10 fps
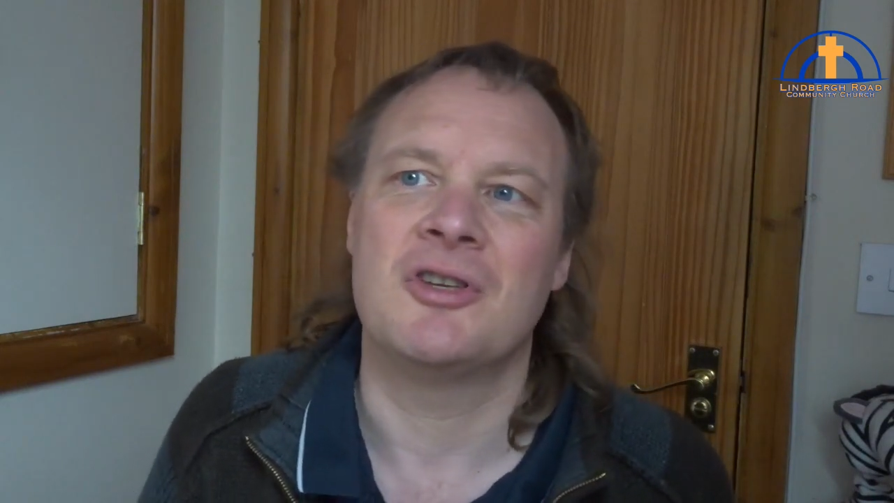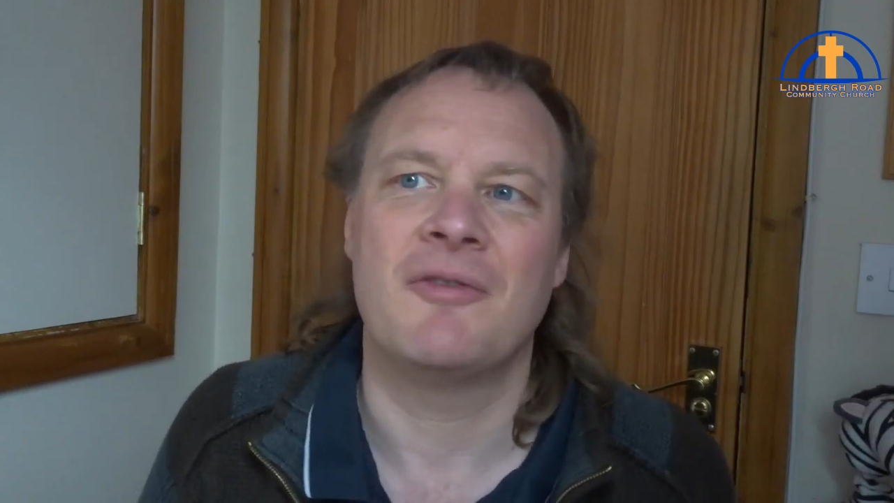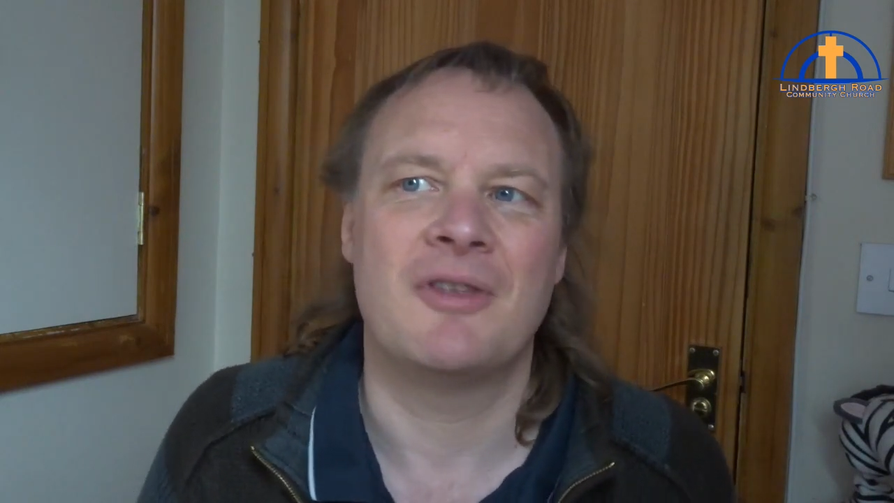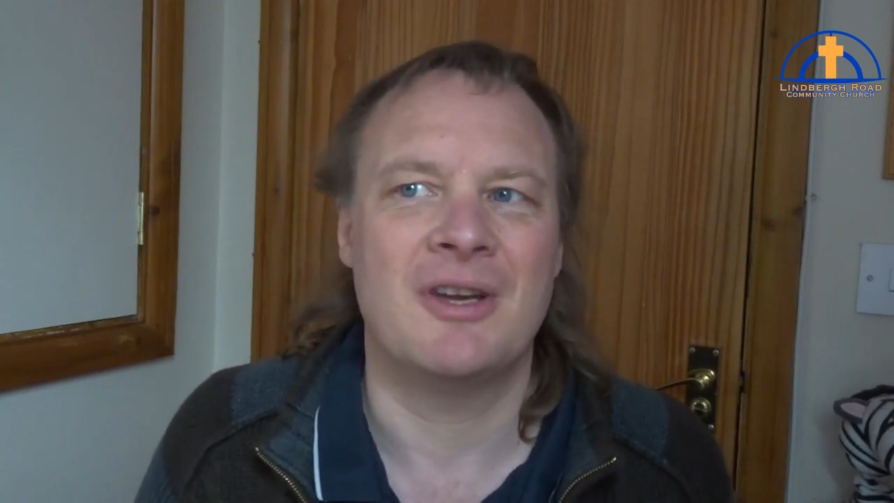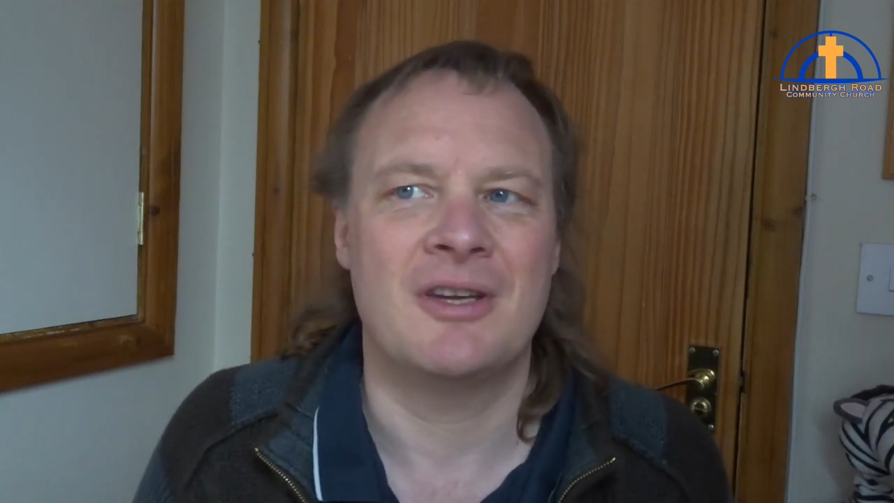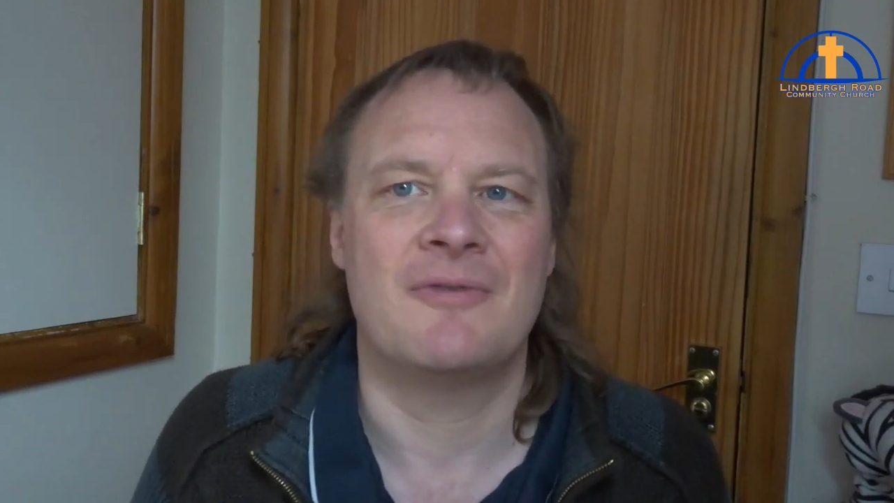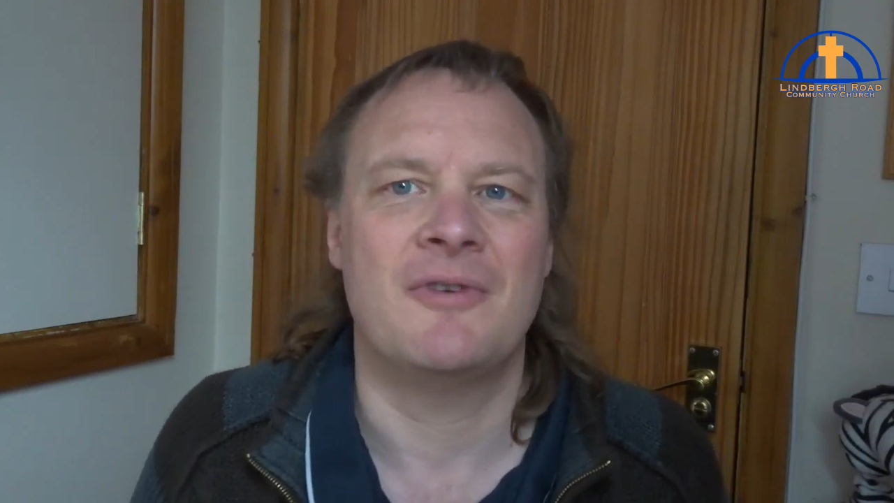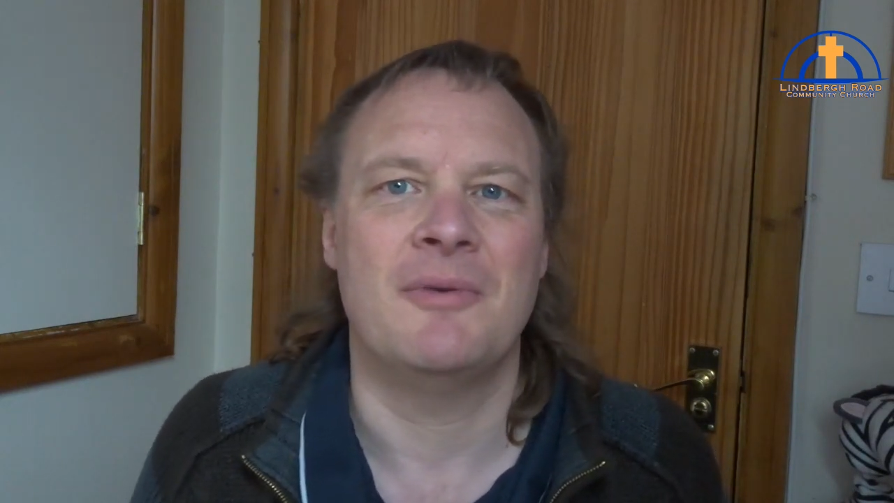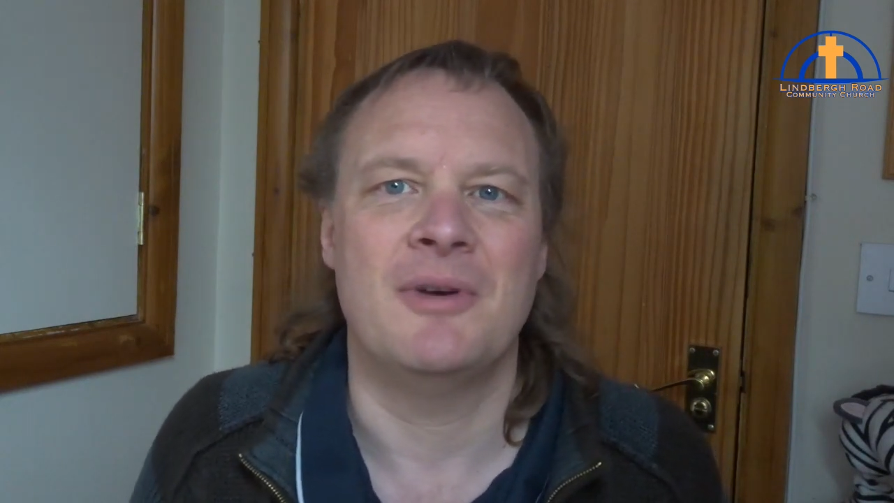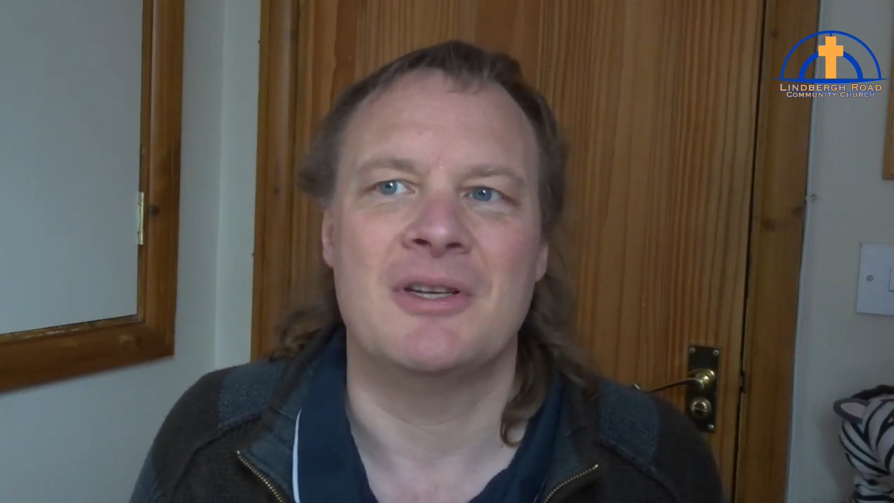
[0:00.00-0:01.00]
over the next
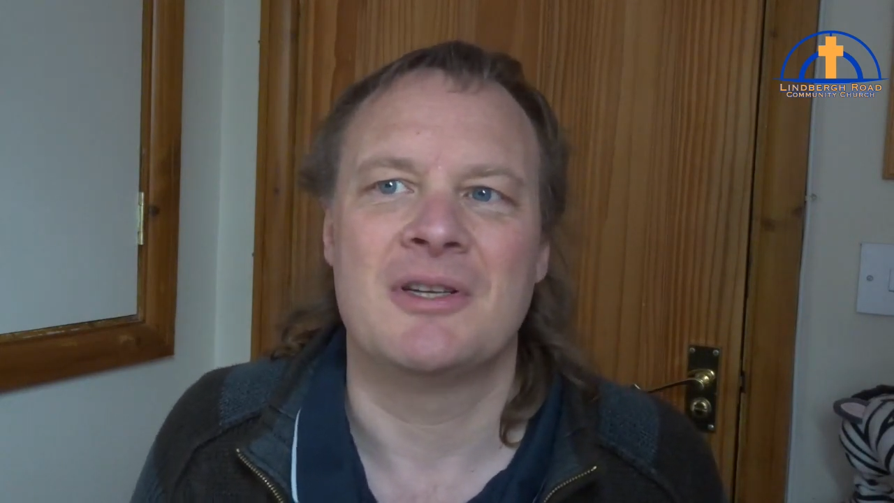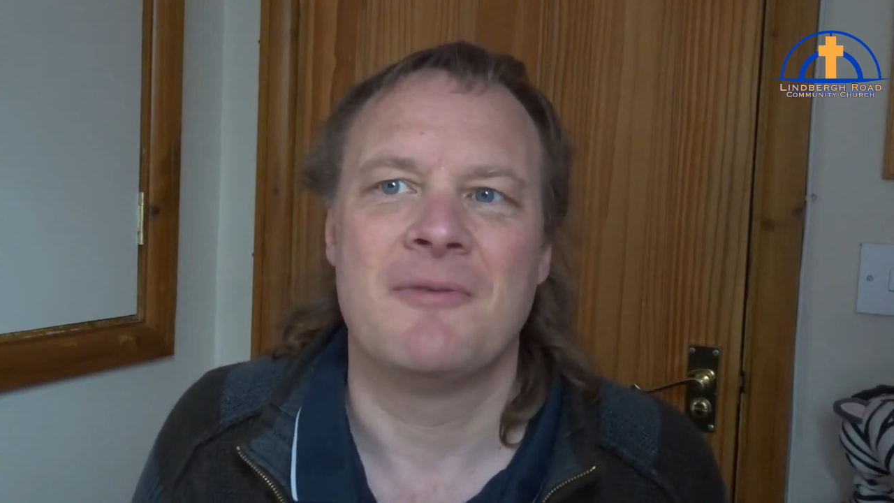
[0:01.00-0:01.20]
few weeks.